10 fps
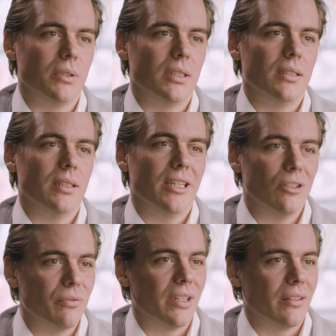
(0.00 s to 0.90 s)
We
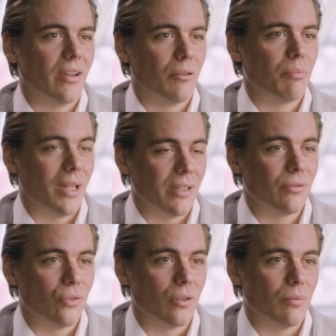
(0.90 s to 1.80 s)
innovate our
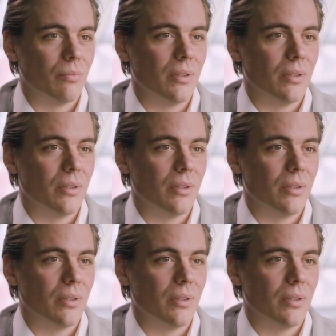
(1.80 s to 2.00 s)
platform